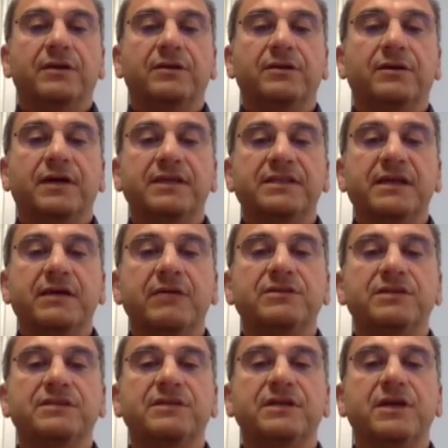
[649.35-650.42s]
The
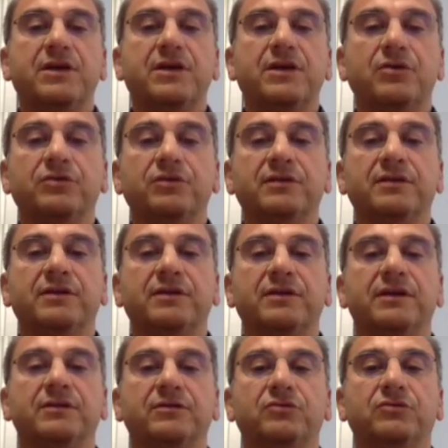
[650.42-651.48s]
resources included
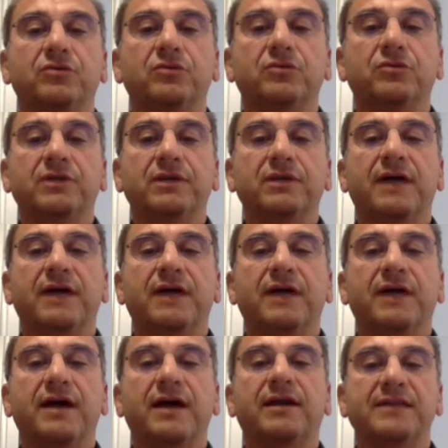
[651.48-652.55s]
in the toolkit
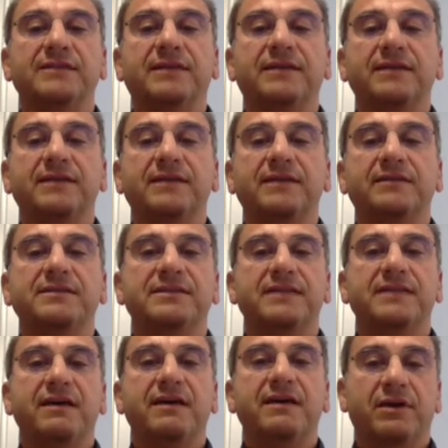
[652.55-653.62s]
are clustered in
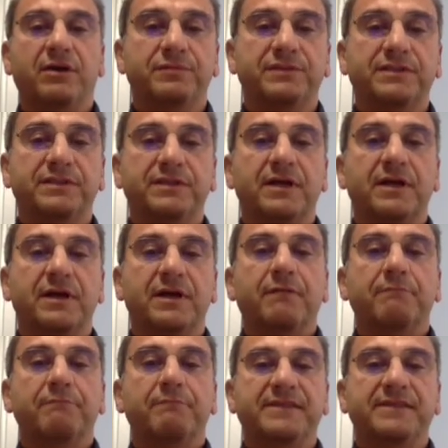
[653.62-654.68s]
7 groups:
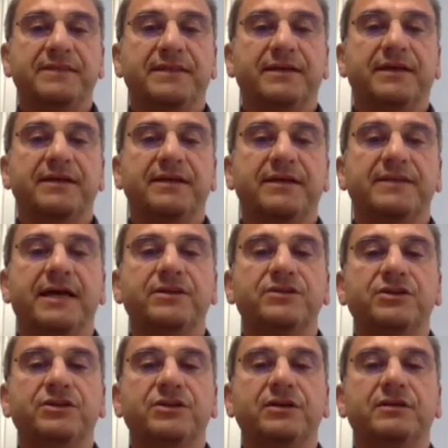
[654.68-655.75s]
basic
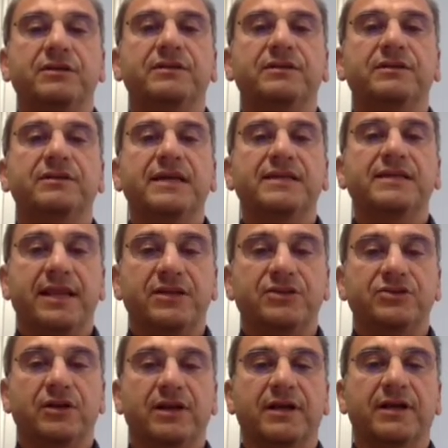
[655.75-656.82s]
research,
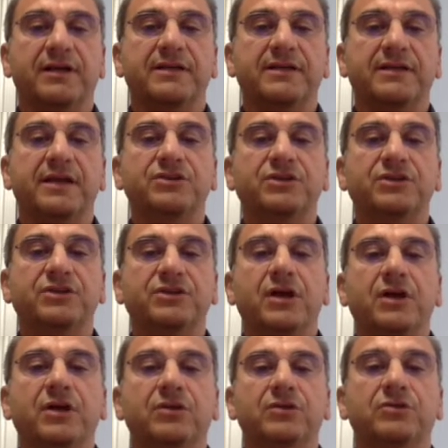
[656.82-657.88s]
translational research,
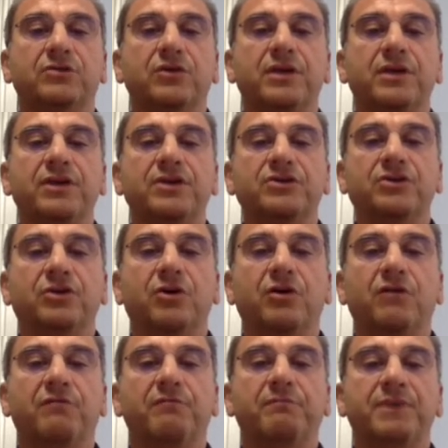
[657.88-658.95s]
donation
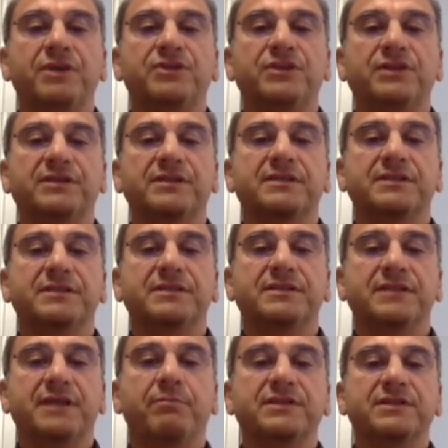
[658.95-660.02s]
of patients'
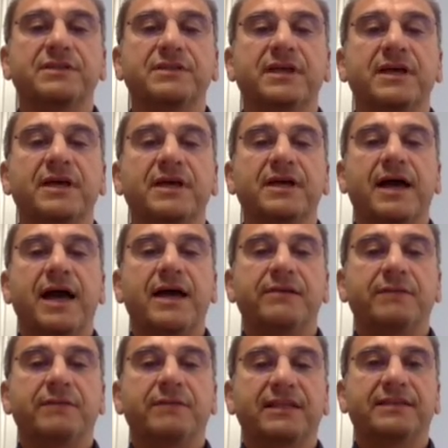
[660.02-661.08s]
samples,
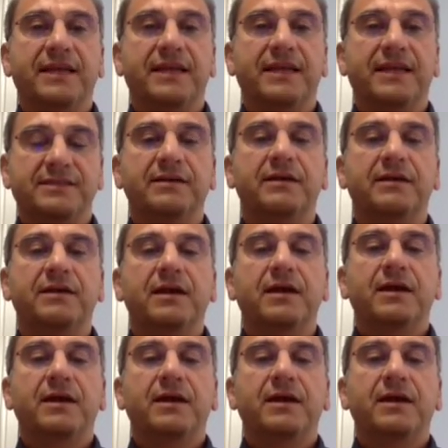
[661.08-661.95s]
animal testing,